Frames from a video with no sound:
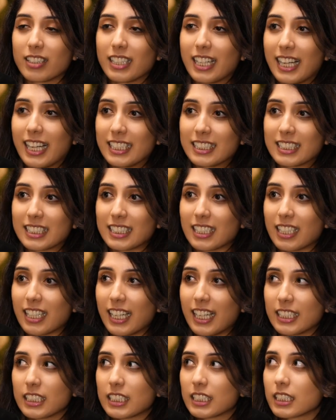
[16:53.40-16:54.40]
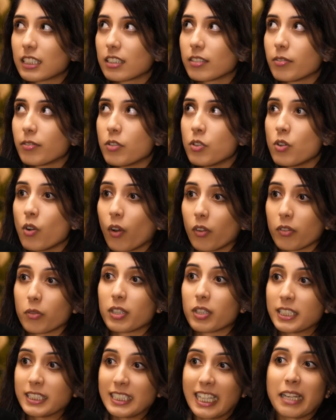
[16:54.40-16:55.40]
it's not
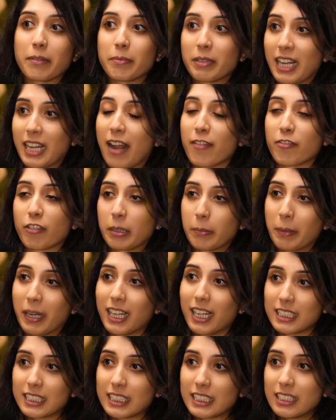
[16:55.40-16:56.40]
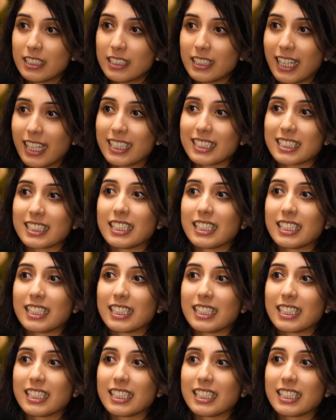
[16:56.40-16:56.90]
the same in every person.